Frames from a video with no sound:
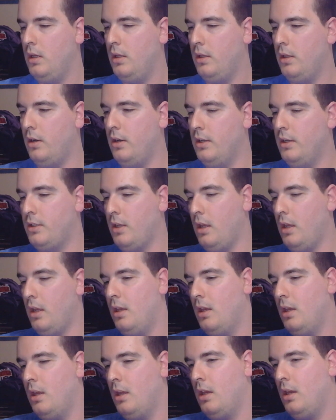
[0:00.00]
is a,
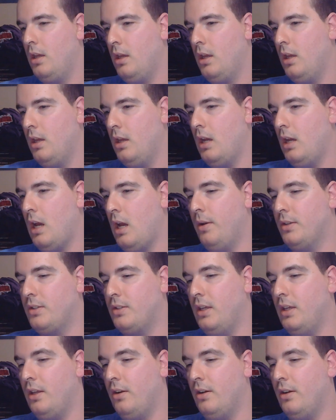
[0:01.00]
I will
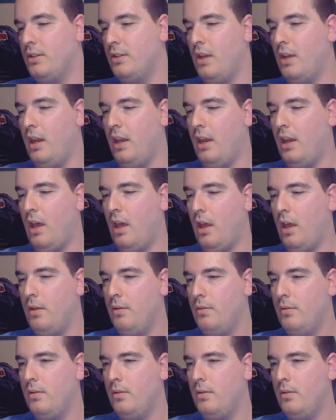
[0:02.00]
say there is a,